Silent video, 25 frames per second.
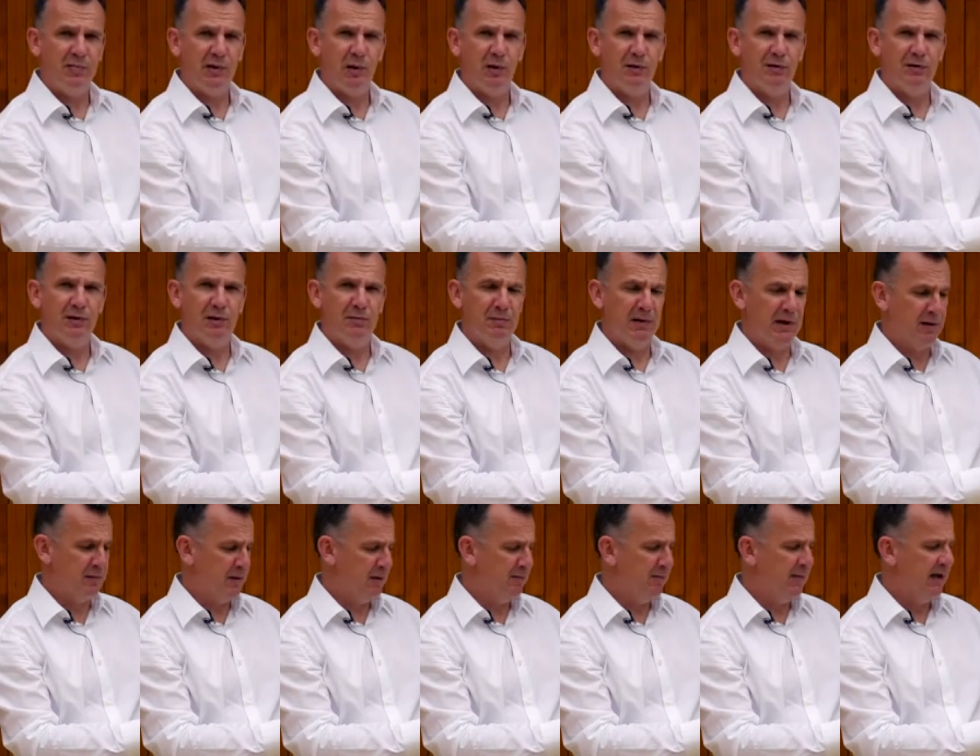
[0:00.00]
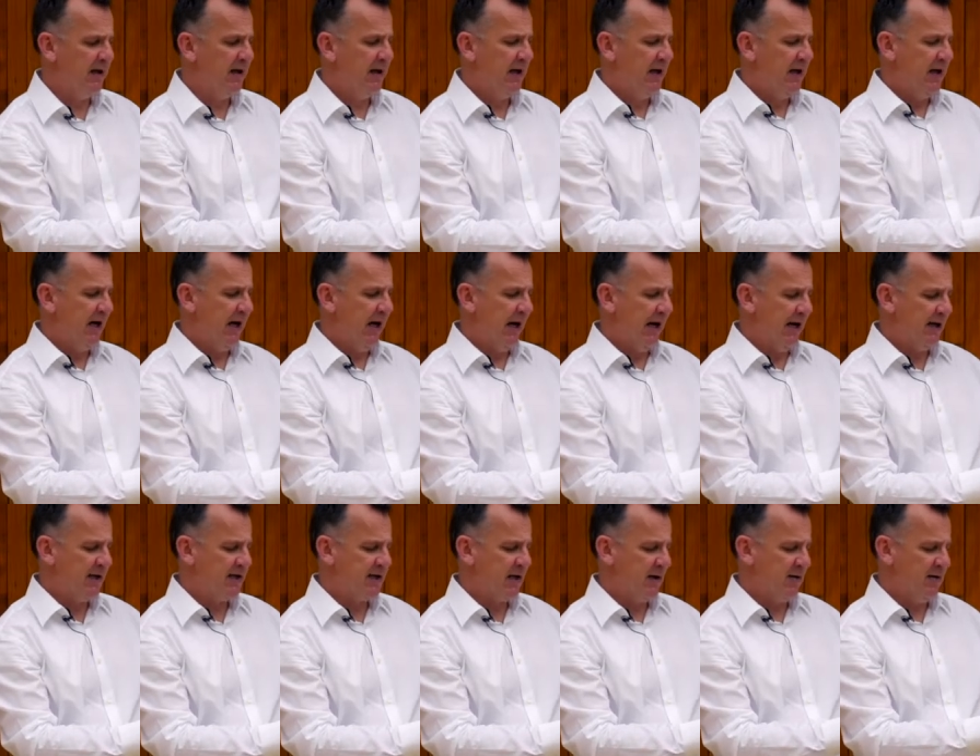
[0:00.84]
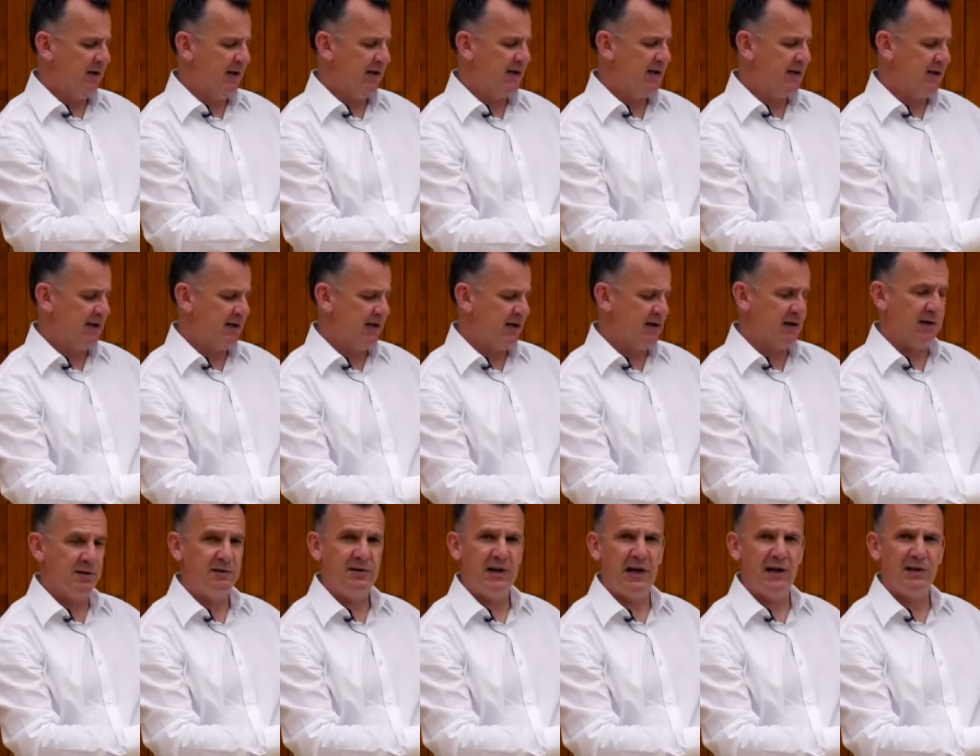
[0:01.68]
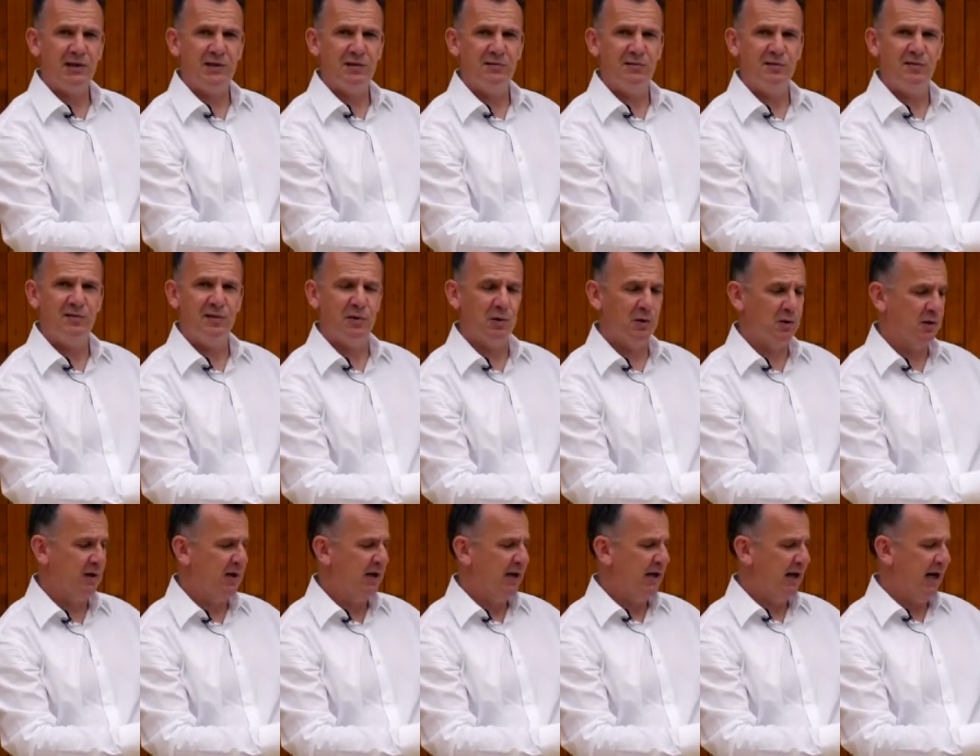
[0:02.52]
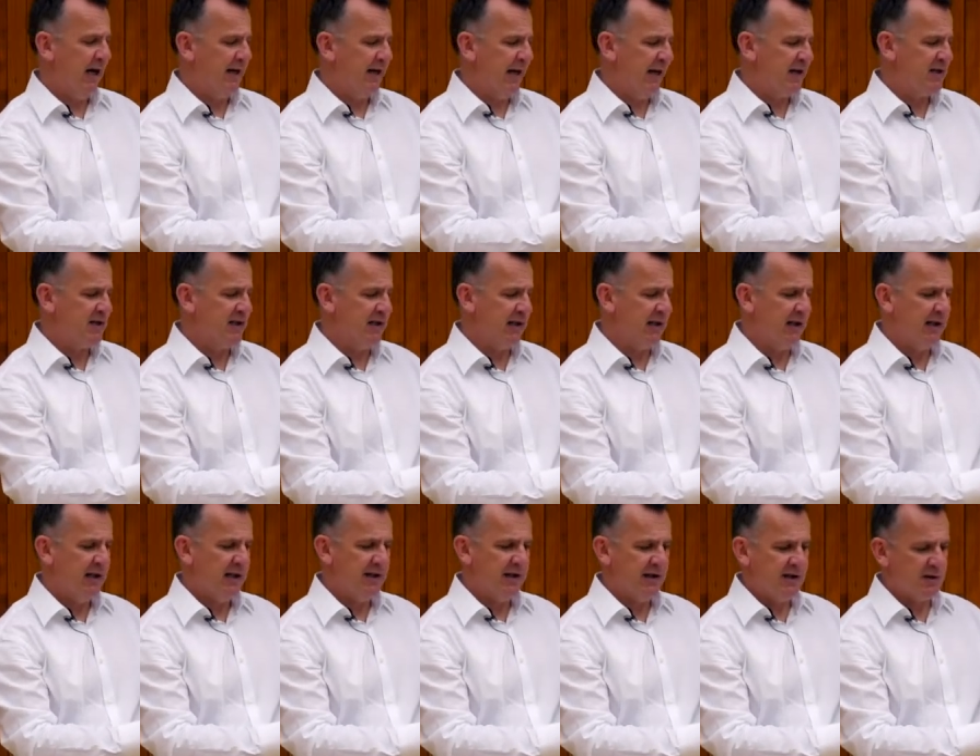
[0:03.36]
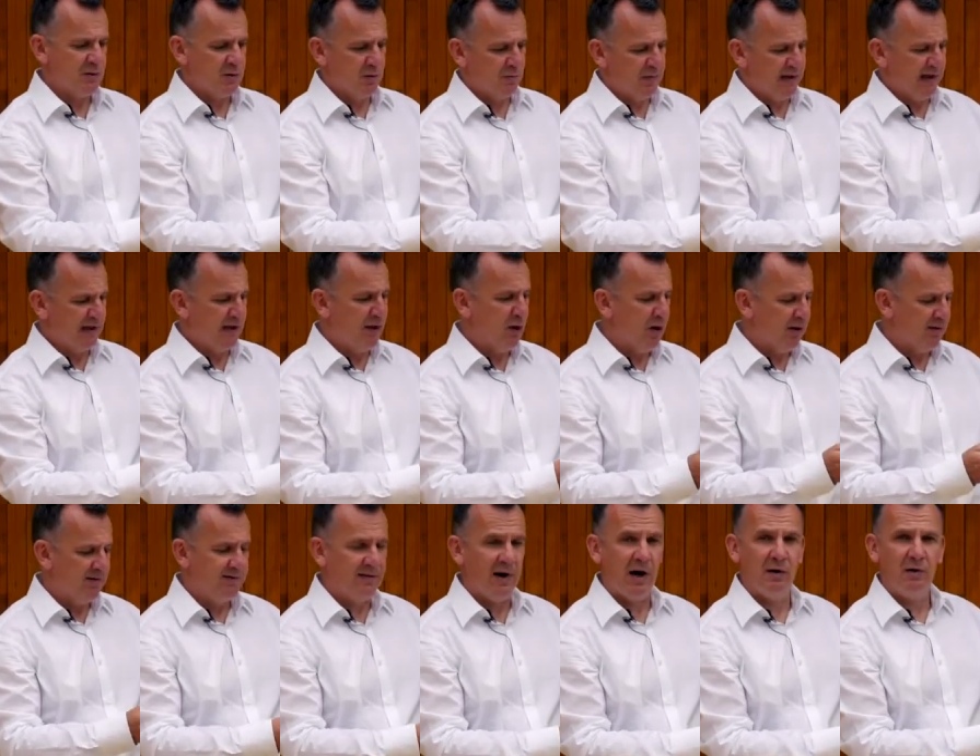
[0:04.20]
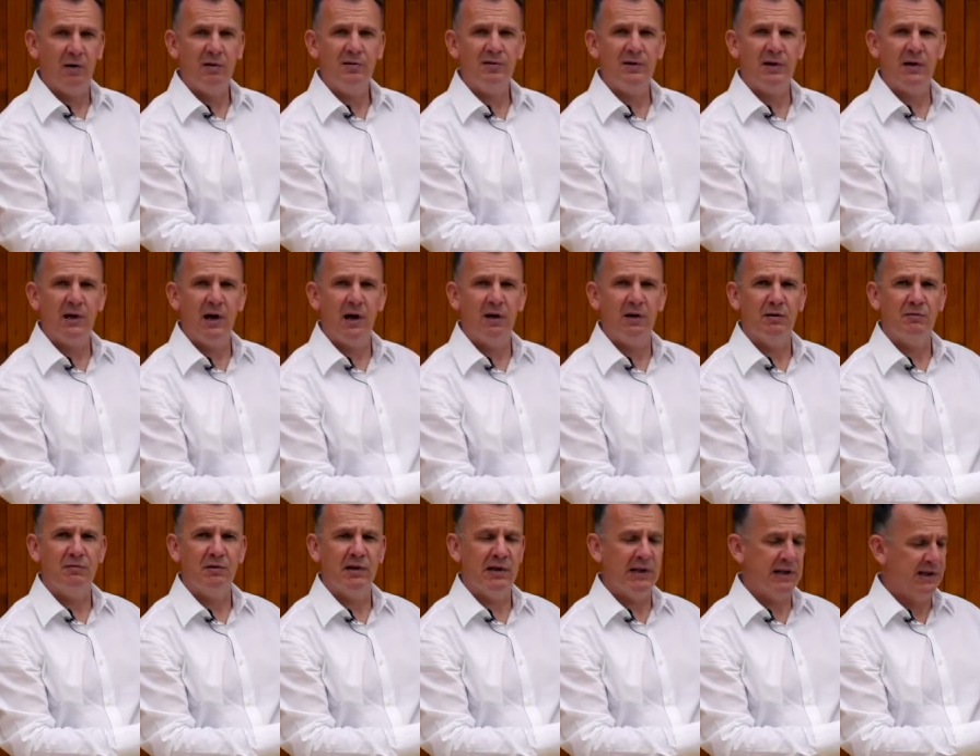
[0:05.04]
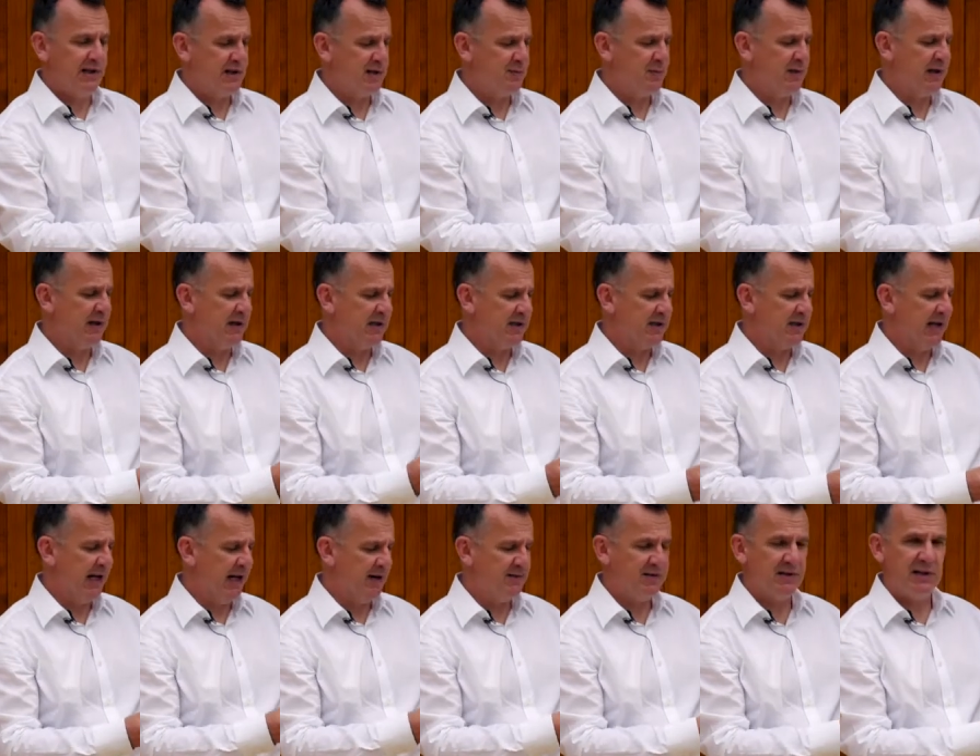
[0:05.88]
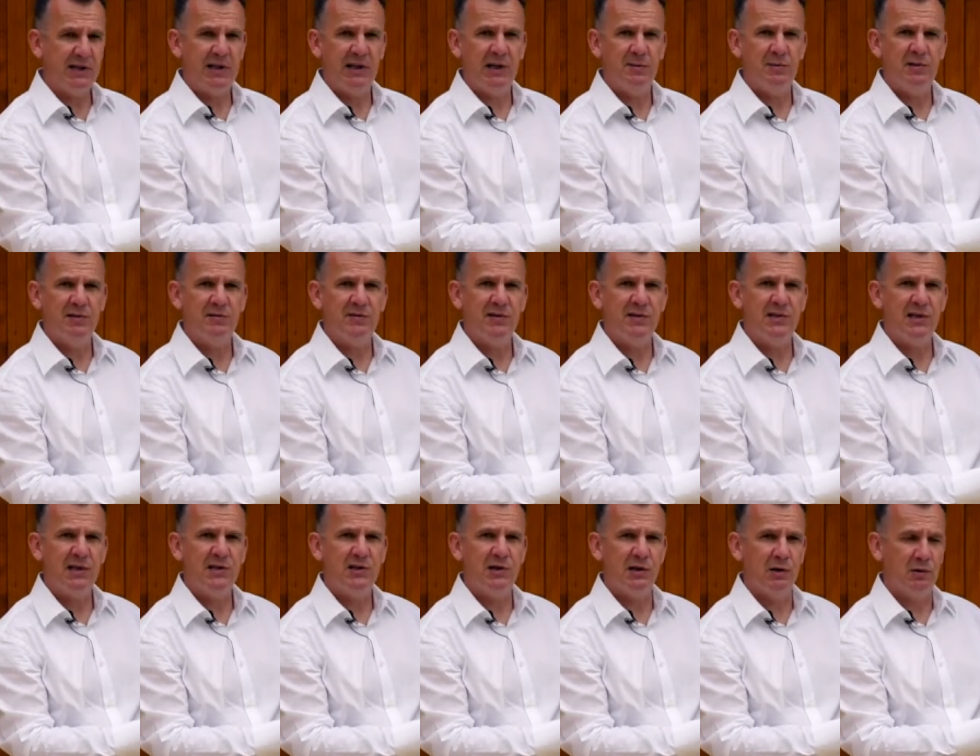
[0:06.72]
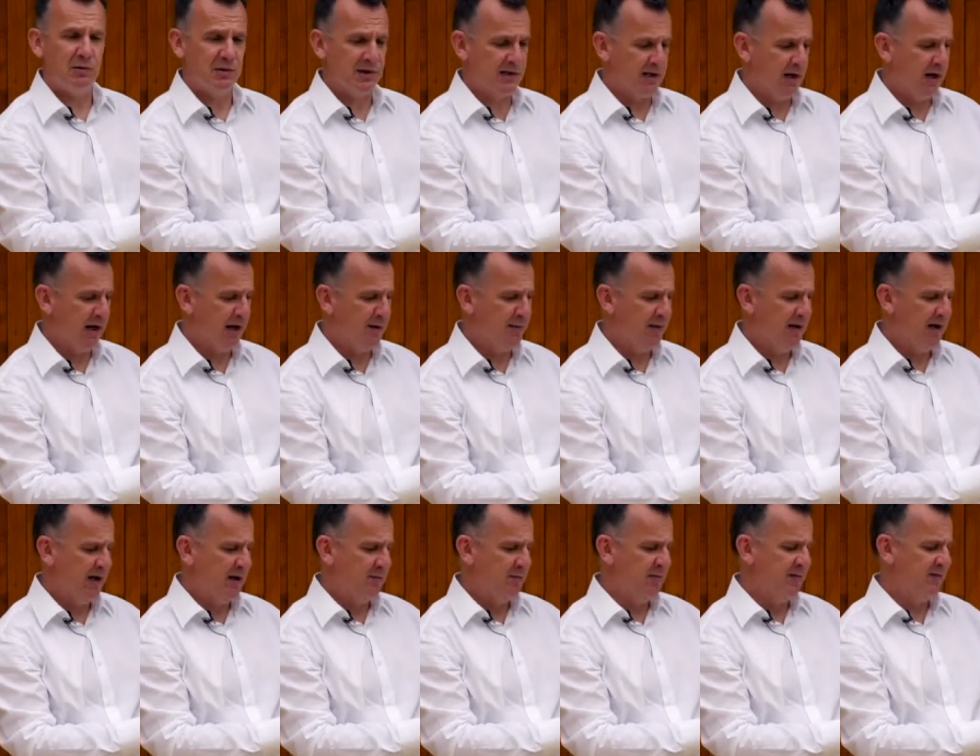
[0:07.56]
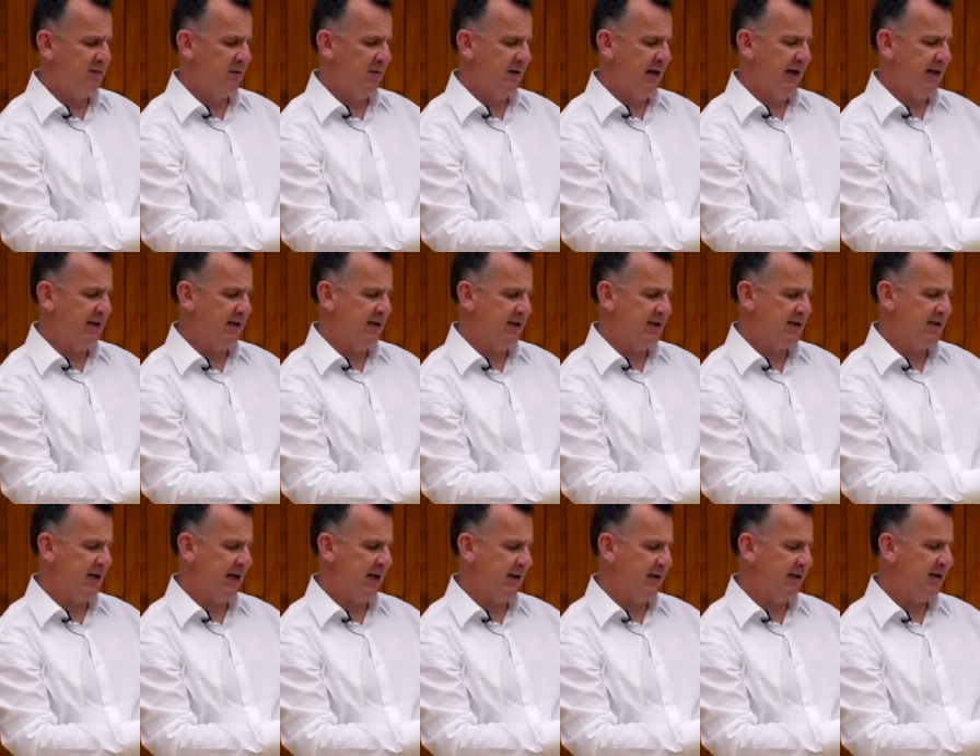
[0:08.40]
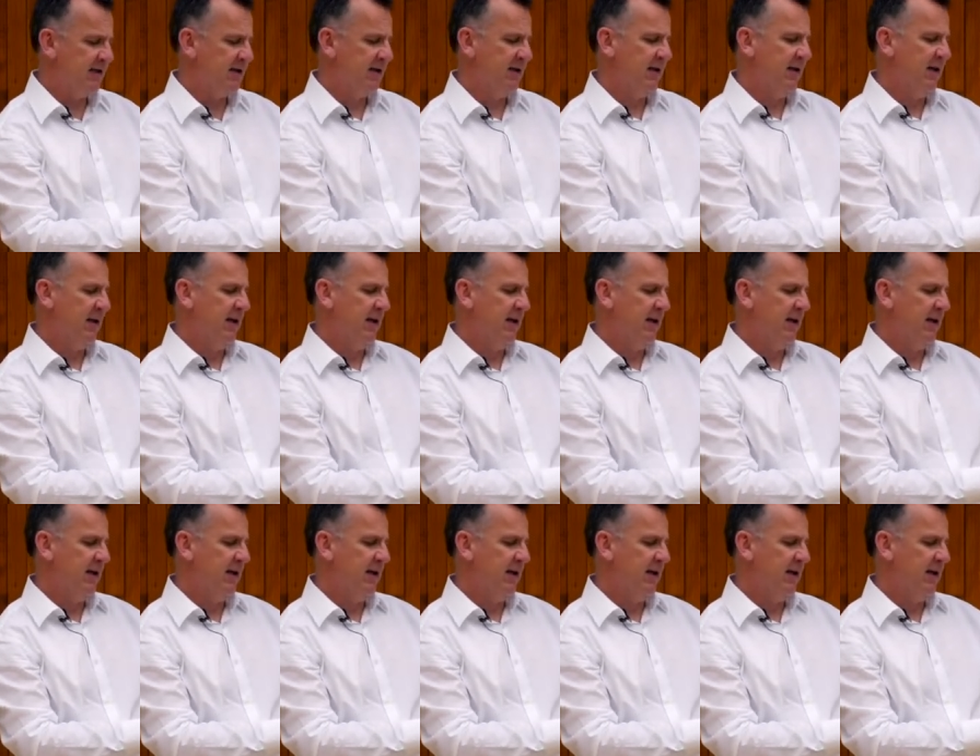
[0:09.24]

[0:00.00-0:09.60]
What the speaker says: beyond the minimum. So this is the 2004, and actually this will be not far off the current release because they have to keep it for such a long time before they can sell it.